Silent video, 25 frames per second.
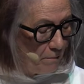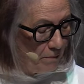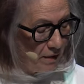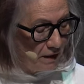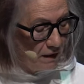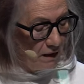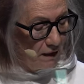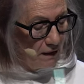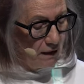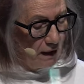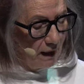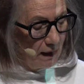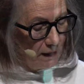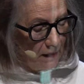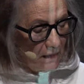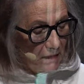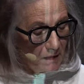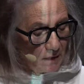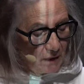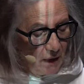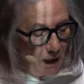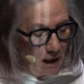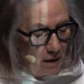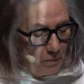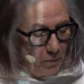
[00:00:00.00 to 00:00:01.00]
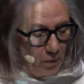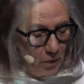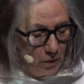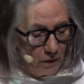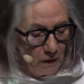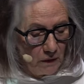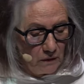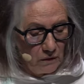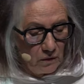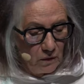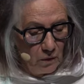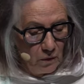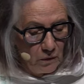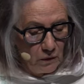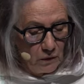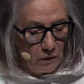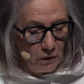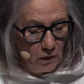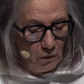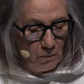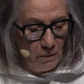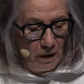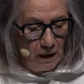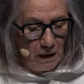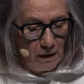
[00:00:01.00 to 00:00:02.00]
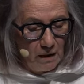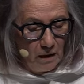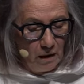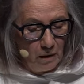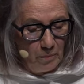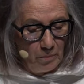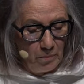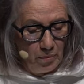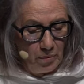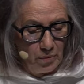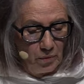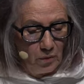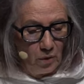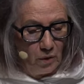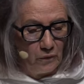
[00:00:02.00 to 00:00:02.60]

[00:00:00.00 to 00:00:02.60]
But the data cyborg is also made up